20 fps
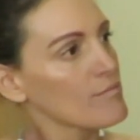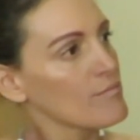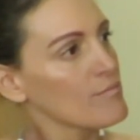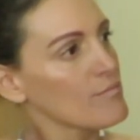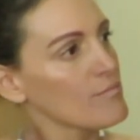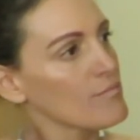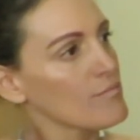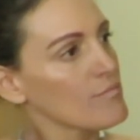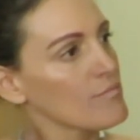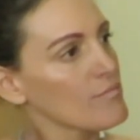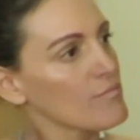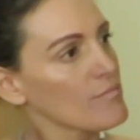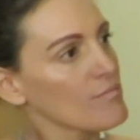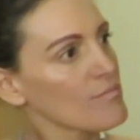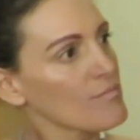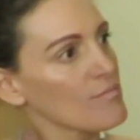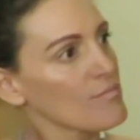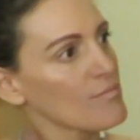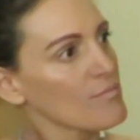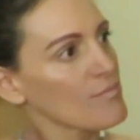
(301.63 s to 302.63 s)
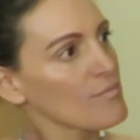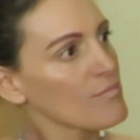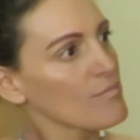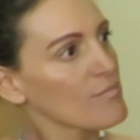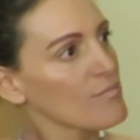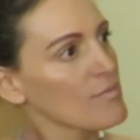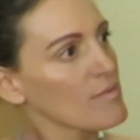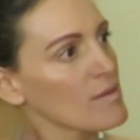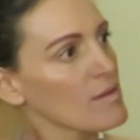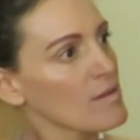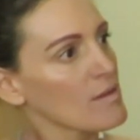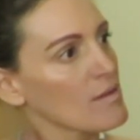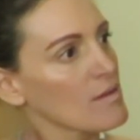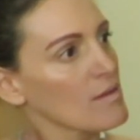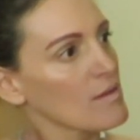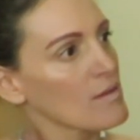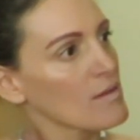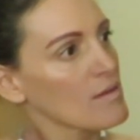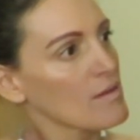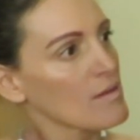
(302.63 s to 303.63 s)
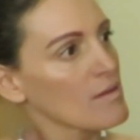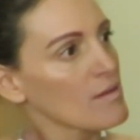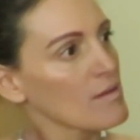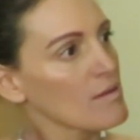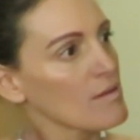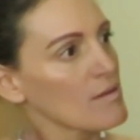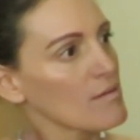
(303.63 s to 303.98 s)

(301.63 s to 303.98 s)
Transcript: The person shown says nothing.